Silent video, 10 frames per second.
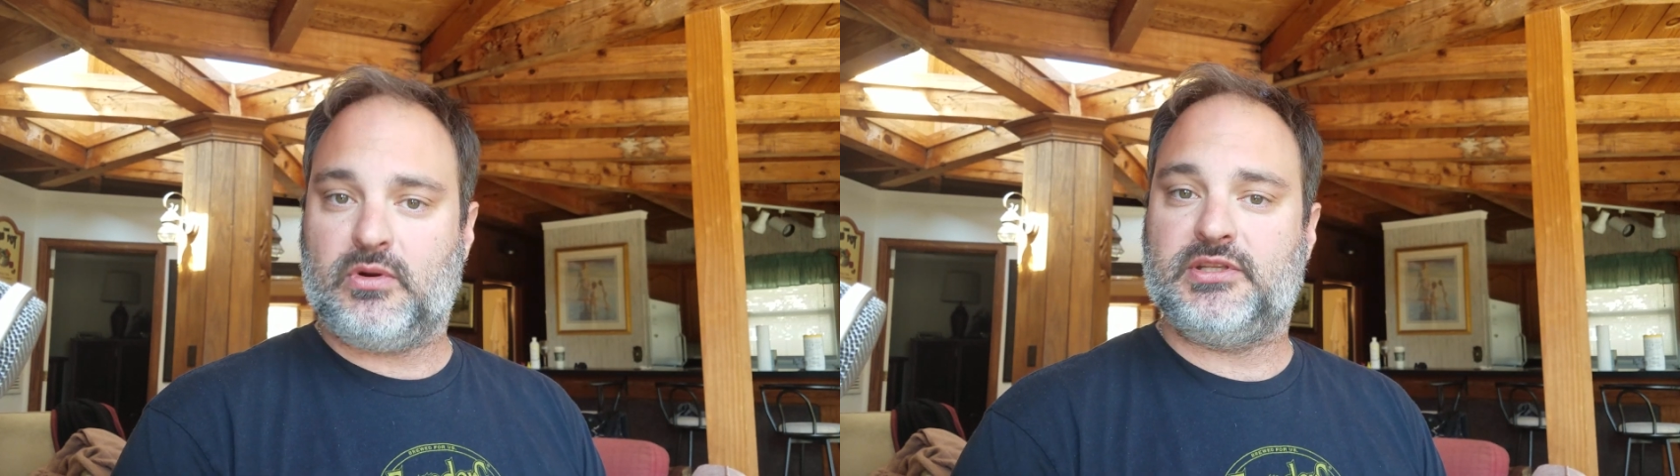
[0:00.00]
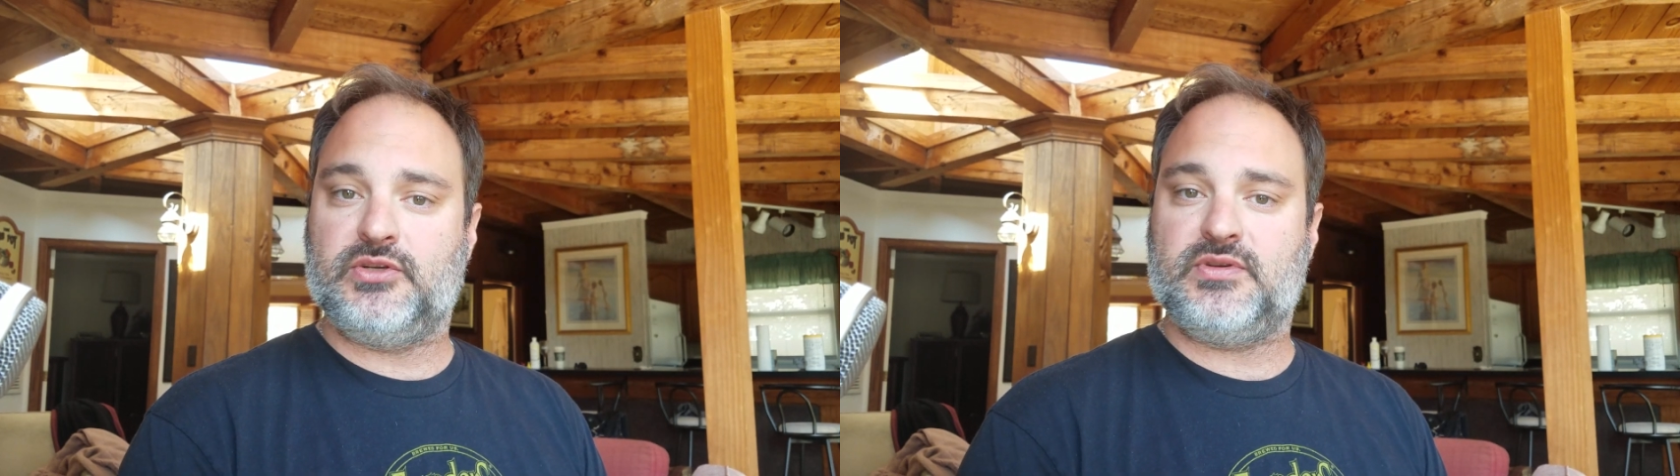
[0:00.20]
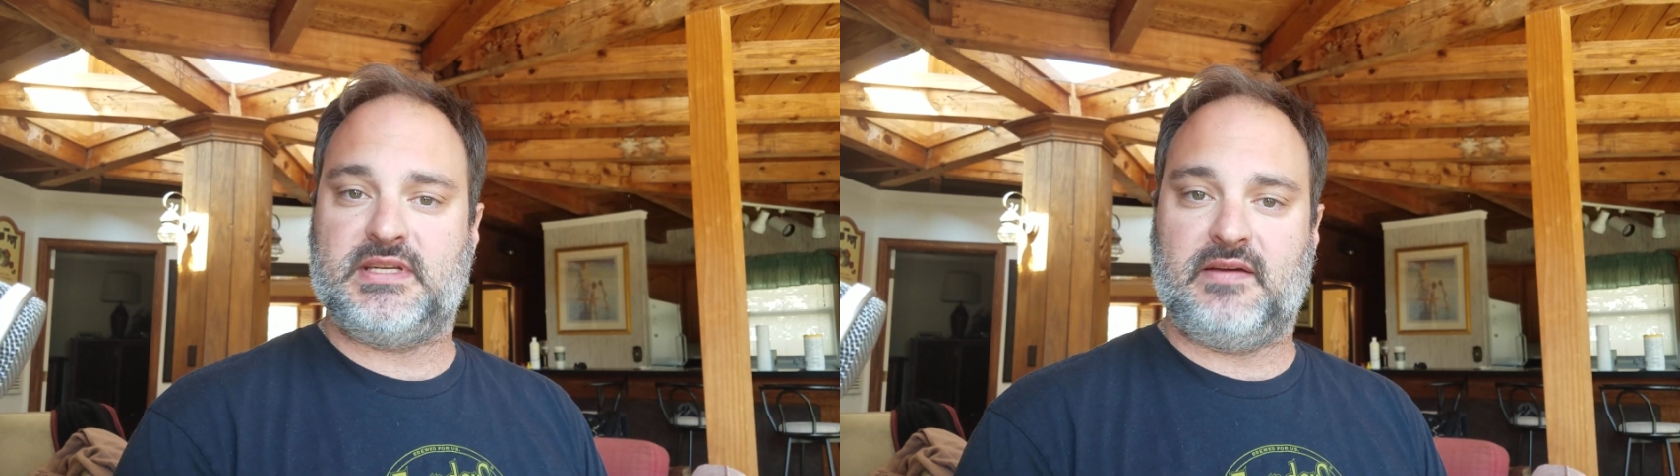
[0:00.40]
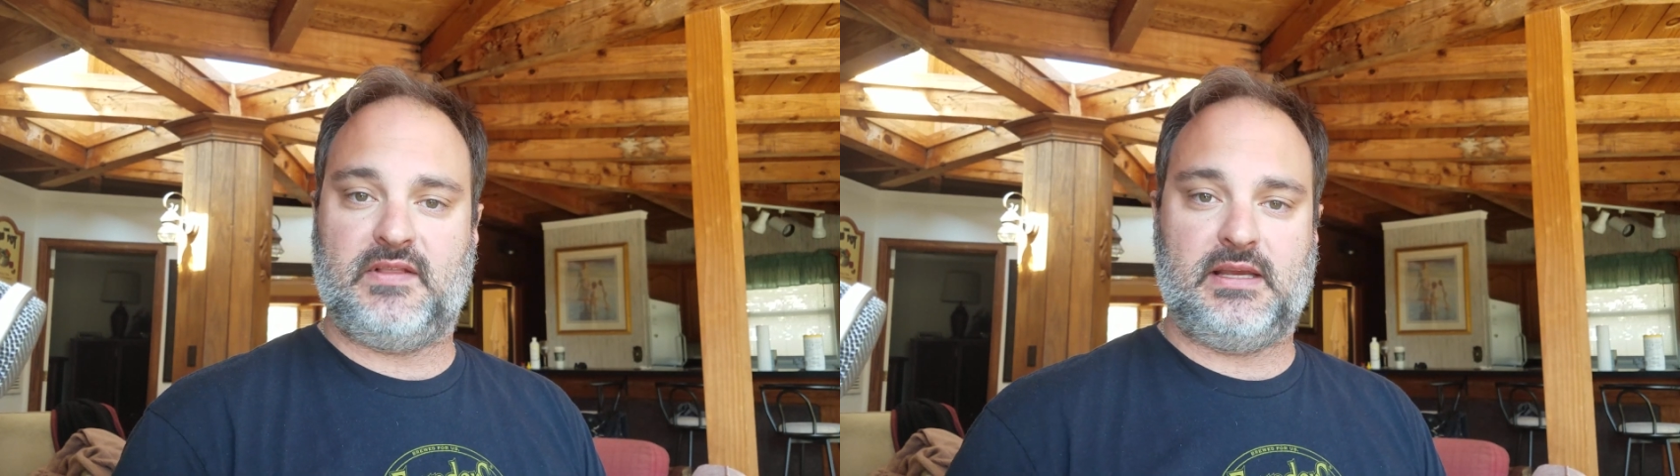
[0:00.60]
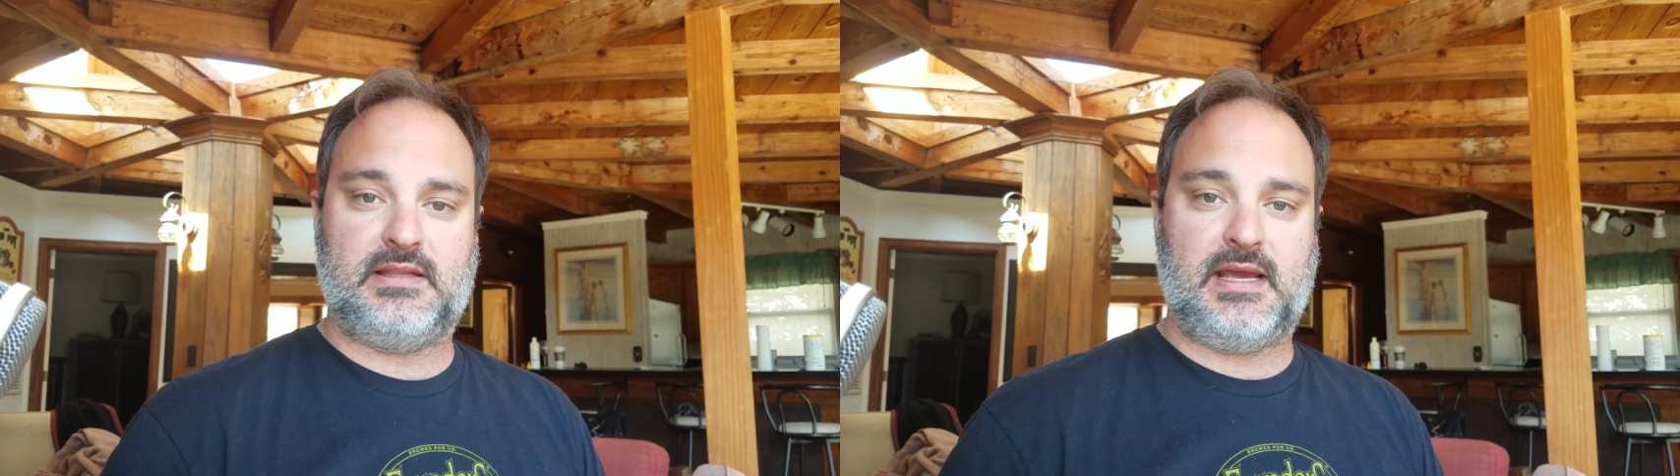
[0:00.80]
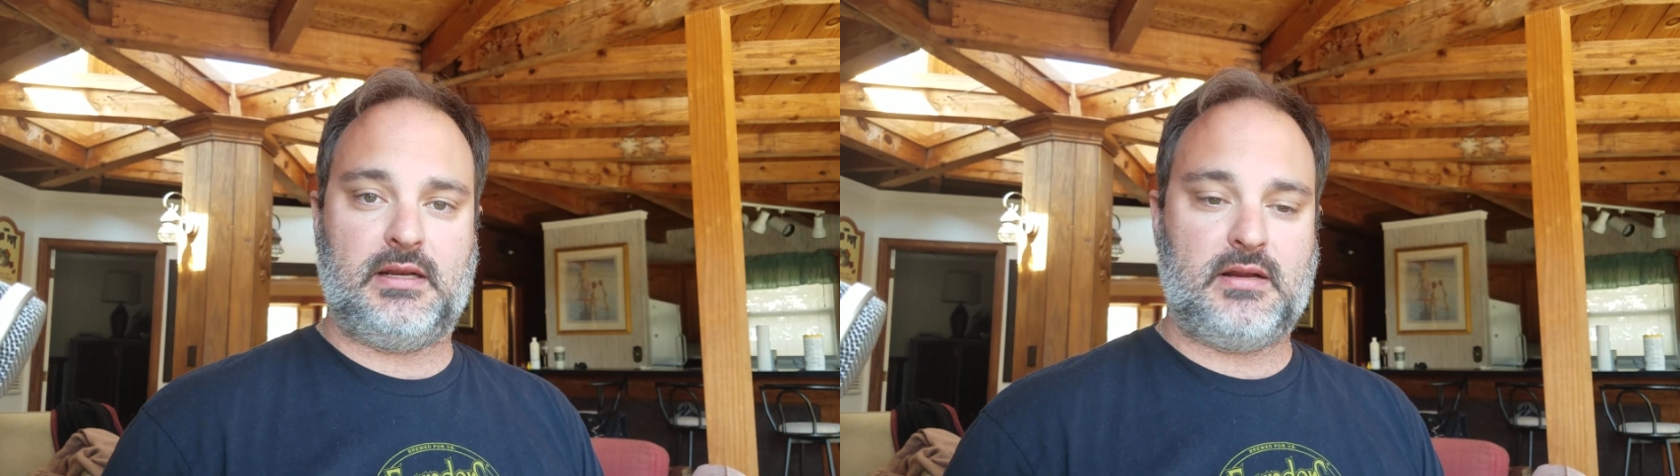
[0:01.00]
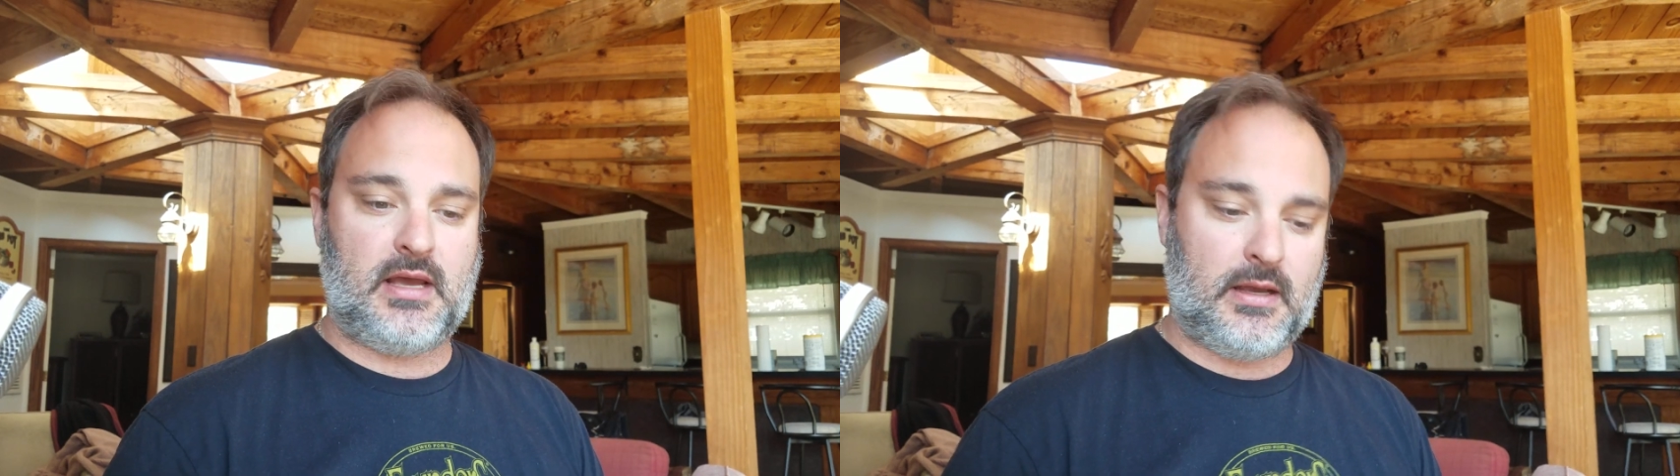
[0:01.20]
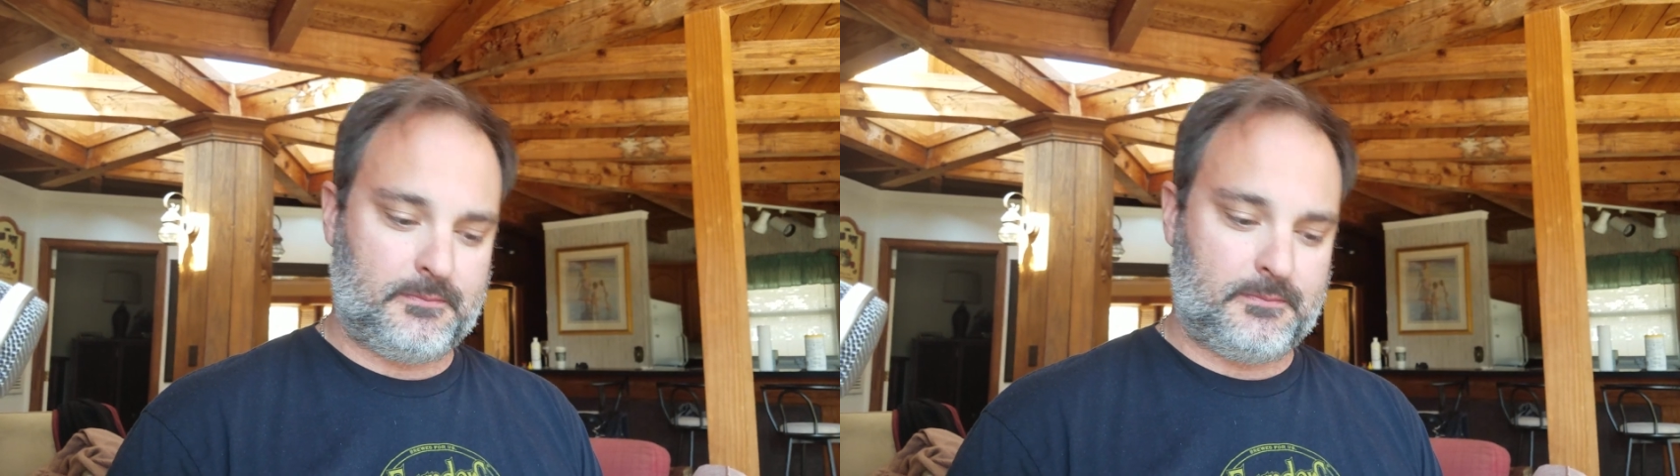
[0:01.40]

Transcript: will do stuff like that.